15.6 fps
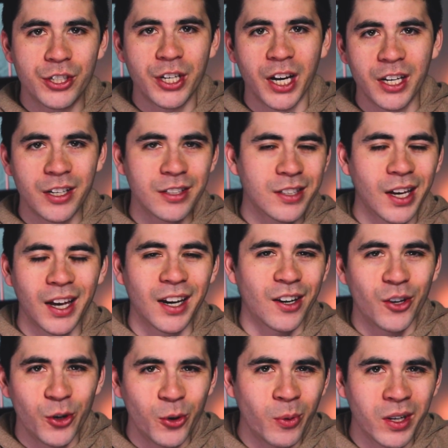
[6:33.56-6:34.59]
changes, and
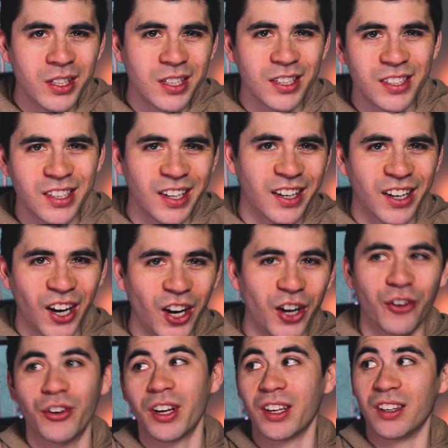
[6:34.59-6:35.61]
who wants to see
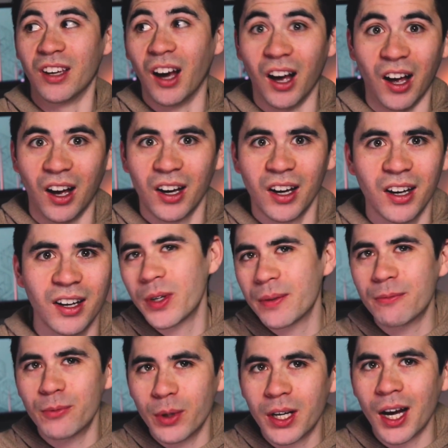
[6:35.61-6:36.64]
code? Yuck. We
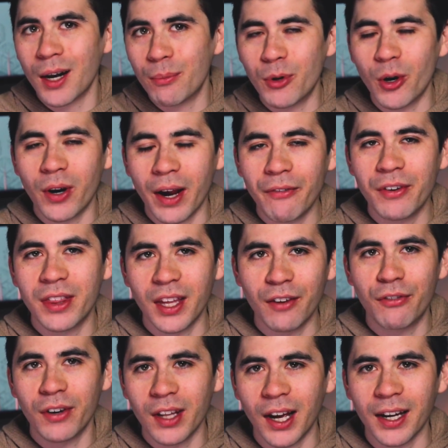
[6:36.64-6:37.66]
kind of broke everything
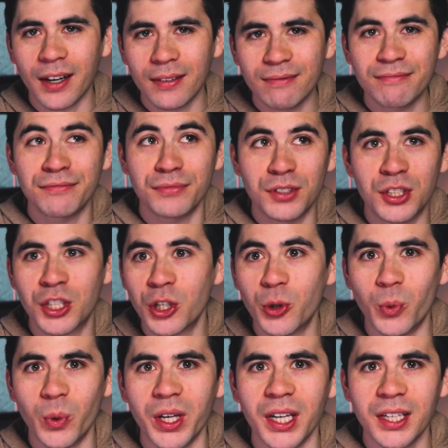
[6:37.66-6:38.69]
for like 2
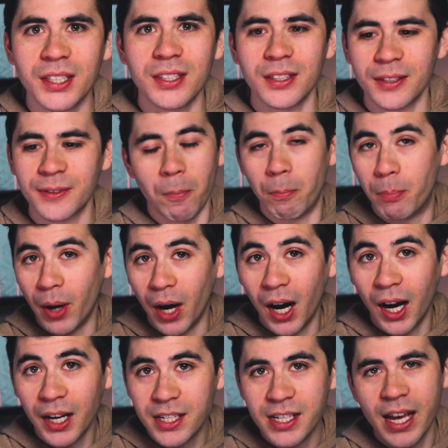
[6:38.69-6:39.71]
weeks.
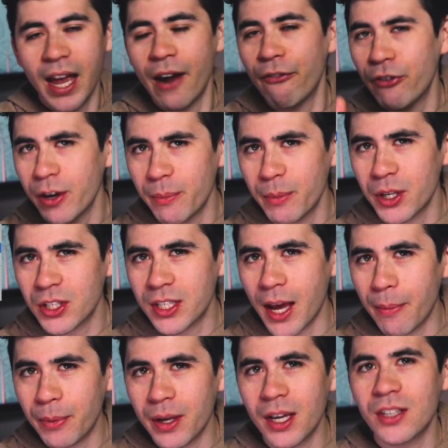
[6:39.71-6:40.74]
But every
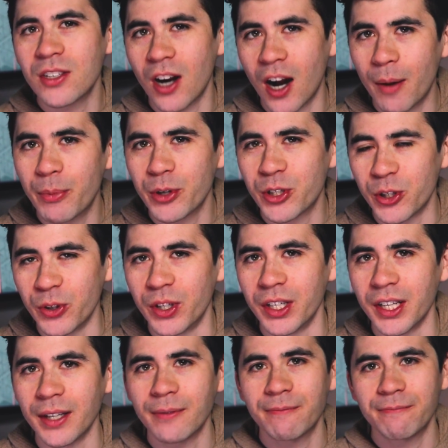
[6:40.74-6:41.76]
misstep is an
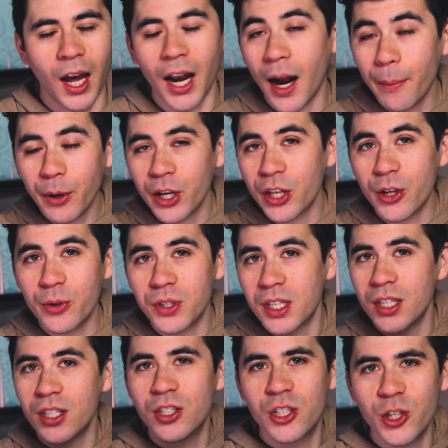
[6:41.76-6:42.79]
opportunity. And I'm going to use
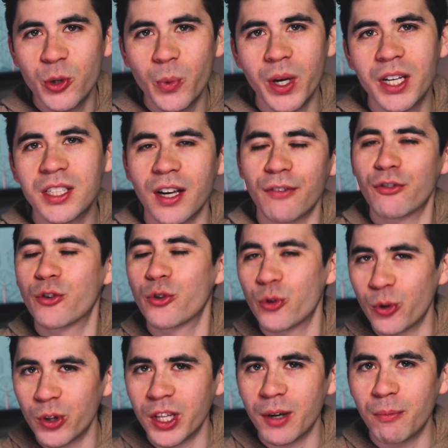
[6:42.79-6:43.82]
these 2 weeks of
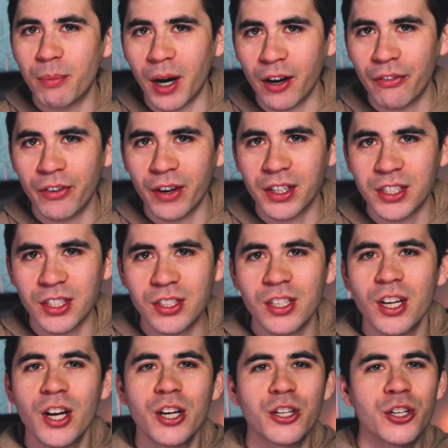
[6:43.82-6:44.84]
grueling bug fixes
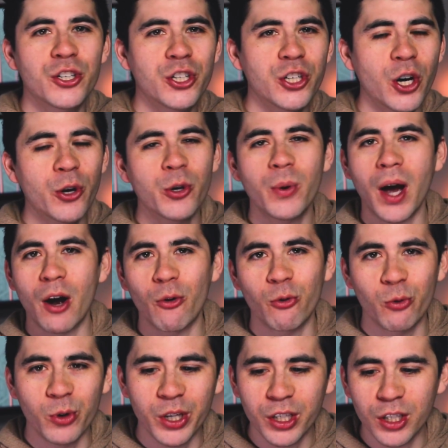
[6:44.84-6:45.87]
to show you how
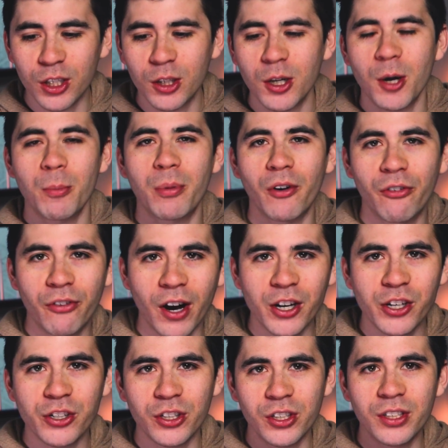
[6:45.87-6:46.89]
real
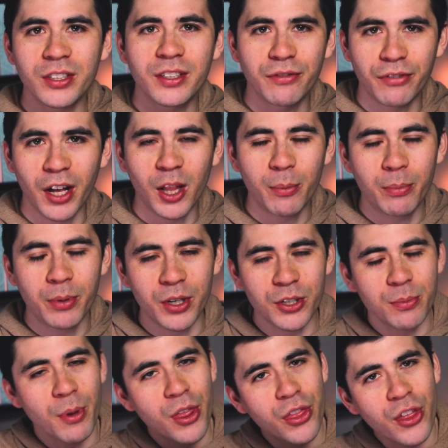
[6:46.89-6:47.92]
professional
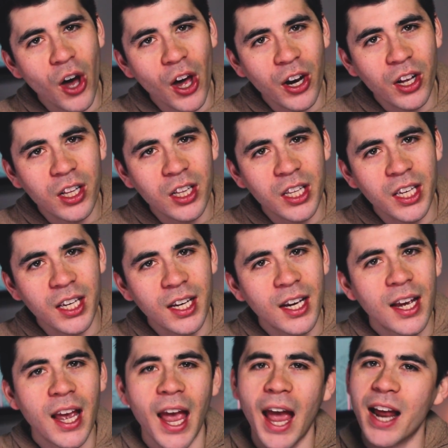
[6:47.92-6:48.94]
developers methodically
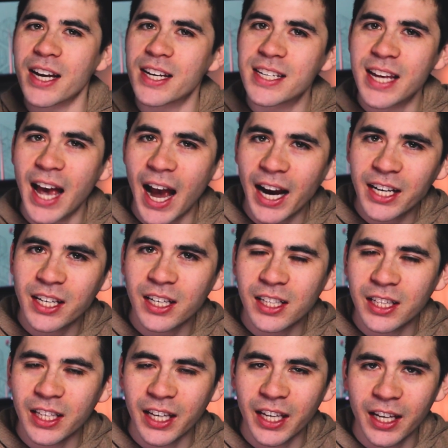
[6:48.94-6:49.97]
and
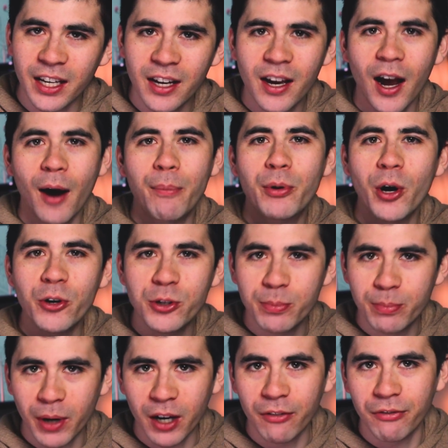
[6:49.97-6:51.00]
tactically
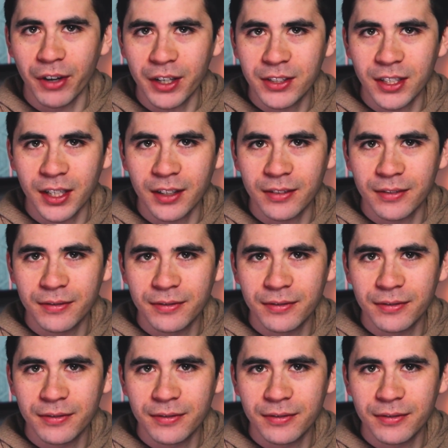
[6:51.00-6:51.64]
approach bug fixing.